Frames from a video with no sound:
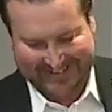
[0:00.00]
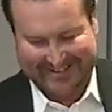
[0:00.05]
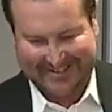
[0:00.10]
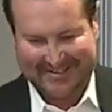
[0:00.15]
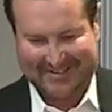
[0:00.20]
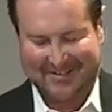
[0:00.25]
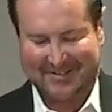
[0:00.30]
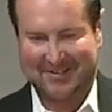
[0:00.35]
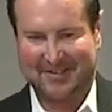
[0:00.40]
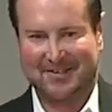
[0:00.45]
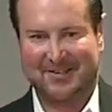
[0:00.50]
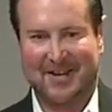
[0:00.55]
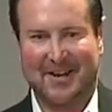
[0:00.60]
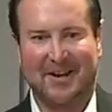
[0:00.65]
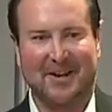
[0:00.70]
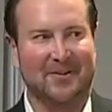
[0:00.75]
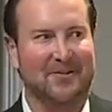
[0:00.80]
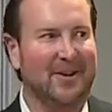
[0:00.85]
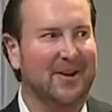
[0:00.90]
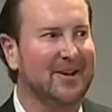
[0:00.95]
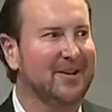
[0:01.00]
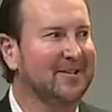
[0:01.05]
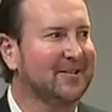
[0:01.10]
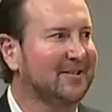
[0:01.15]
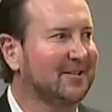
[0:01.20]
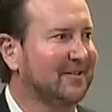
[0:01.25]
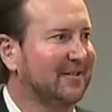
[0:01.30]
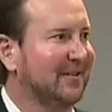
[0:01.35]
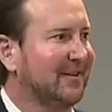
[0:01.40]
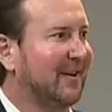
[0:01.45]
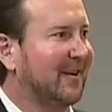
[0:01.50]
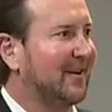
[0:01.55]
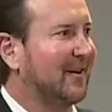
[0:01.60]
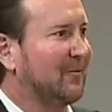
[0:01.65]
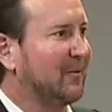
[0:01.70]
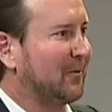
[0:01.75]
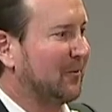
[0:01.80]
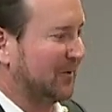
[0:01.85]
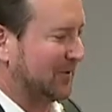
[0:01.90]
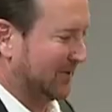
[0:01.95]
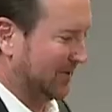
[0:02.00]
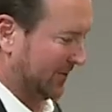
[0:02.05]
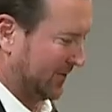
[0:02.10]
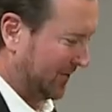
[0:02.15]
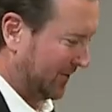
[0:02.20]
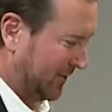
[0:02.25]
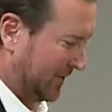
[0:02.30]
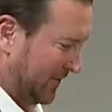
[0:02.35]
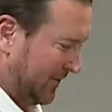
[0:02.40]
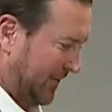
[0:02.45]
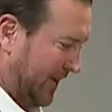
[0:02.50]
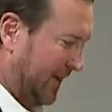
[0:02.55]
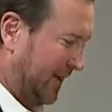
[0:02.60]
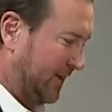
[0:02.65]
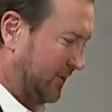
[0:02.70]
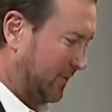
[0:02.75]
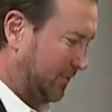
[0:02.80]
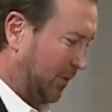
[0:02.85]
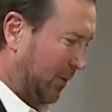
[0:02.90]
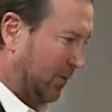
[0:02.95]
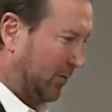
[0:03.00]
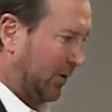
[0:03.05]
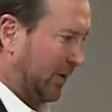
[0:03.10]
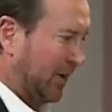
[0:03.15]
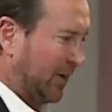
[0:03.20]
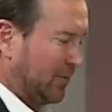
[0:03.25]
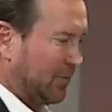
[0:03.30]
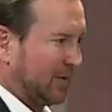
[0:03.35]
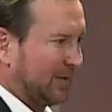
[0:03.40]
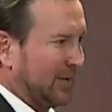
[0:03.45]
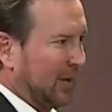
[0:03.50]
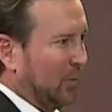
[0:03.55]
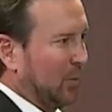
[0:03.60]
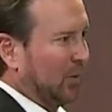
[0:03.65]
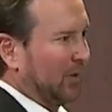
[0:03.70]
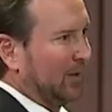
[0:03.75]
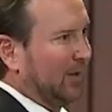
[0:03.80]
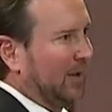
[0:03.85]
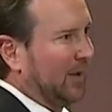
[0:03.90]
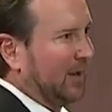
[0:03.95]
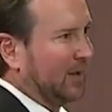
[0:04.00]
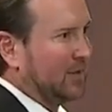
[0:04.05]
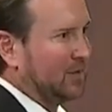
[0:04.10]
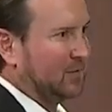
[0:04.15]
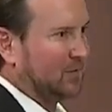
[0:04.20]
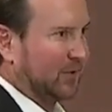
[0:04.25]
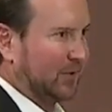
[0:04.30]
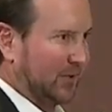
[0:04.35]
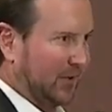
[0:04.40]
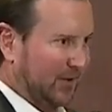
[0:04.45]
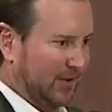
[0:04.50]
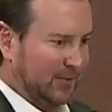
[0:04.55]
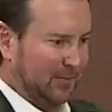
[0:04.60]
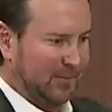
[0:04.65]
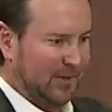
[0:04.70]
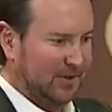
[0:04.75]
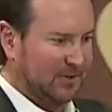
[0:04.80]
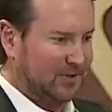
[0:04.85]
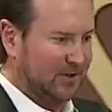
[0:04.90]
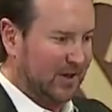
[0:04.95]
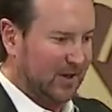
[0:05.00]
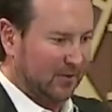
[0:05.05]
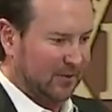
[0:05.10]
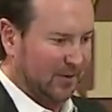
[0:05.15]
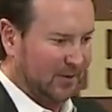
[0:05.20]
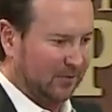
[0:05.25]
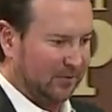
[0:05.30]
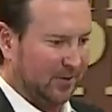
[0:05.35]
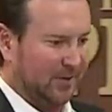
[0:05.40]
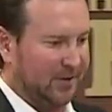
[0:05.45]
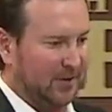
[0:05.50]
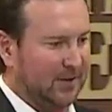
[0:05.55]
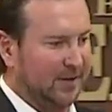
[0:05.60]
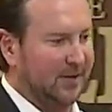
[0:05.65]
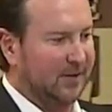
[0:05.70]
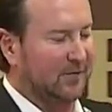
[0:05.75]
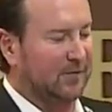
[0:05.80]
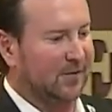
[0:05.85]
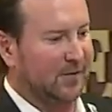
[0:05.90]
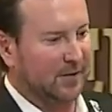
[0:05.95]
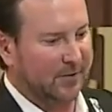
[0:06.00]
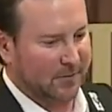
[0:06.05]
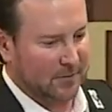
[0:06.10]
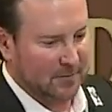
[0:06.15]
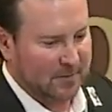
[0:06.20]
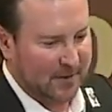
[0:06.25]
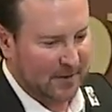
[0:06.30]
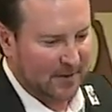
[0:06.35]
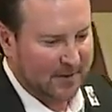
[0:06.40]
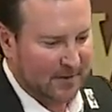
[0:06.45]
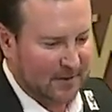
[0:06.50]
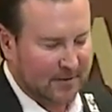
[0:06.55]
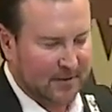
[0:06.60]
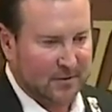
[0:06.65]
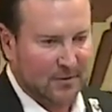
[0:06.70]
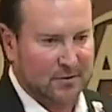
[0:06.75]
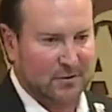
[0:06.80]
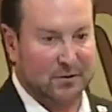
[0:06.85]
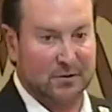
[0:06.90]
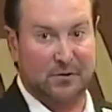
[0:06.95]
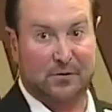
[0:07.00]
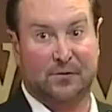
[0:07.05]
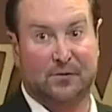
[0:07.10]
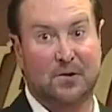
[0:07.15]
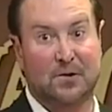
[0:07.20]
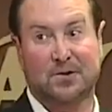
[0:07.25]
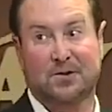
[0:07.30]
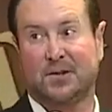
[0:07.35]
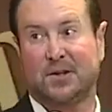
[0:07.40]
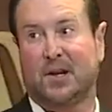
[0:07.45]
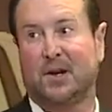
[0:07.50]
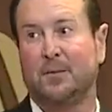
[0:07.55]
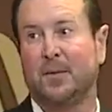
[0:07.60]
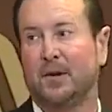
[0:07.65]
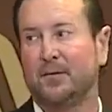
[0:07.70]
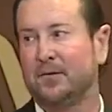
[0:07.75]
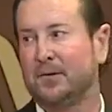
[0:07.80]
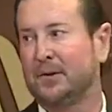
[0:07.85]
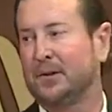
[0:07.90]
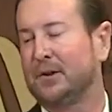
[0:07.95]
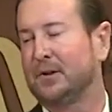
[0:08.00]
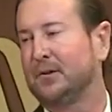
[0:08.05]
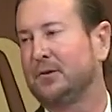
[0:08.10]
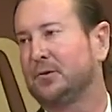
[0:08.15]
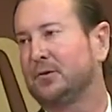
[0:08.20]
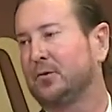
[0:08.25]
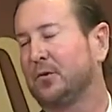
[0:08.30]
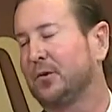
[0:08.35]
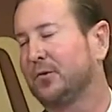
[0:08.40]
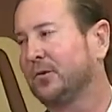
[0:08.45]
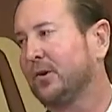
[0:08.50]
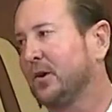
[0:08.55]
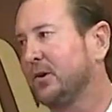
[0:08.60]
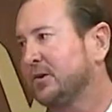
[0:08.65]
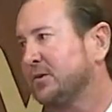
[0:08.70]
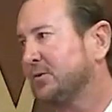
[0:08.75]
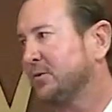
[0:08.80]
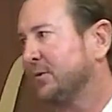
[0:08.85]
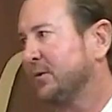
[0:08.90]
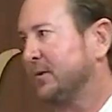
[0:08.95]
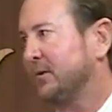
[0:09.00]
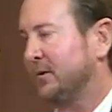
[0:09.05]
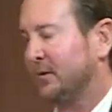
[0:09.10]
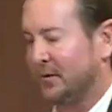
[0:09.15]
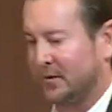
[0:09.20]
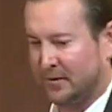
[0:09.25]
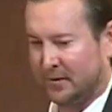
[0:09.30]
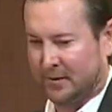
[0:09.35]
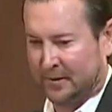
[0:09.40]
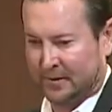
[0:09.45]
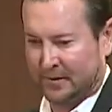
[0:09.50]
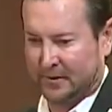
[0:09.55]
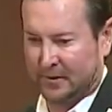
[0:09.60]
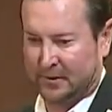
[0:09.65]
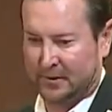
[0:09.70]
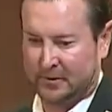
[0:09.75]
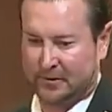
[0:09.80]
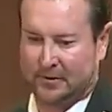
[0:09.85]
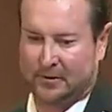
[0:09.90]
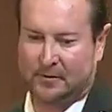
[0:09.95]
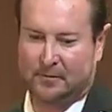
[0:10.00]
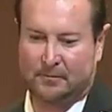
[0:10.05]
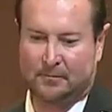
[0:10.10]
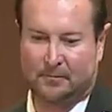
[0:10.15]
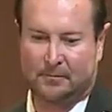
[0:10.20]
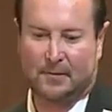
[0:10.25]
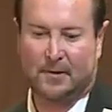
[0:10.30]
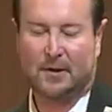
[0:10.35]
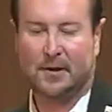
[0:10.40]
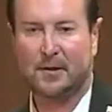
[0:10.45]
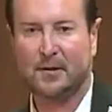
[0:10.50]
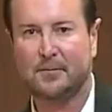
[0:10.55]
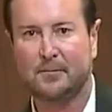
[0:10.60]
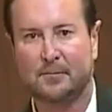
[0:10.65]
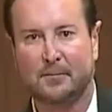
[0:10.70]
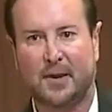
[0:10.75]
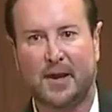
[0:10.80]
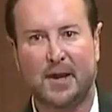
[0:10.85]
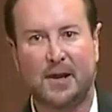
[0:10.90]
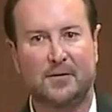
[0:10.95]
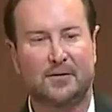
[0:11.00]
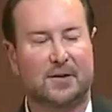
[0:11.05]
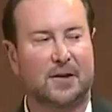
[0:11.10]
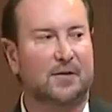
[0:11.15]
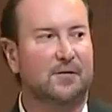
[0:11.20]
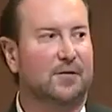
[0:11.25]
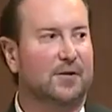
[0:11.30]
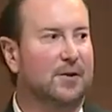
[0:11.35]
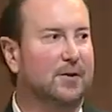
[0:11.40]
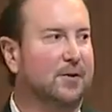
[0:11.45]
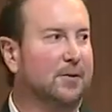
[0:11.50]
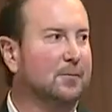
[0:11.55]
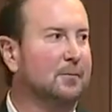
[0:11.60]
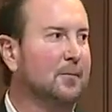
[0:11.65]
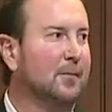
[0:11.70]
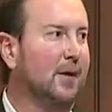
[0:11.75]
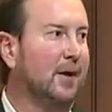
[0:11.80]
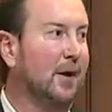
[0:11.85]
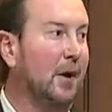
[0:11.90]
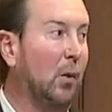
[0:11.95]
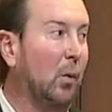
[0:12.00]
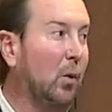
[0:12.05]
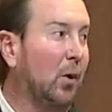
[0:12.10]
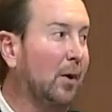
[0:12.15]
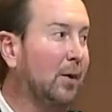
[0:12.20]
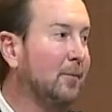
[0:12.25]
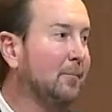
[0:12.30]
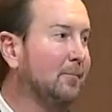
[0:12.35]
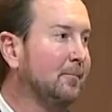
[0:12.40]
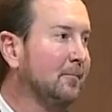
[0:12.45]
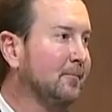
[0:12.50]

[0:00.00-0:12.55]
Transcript: So the second race, uh, we went to the Vegas Bullring, but they wouldn't let us run on the big track. We had to run in the infield. So it was the first time ever that dwarf cars were on the little uh, paved infield, and I won.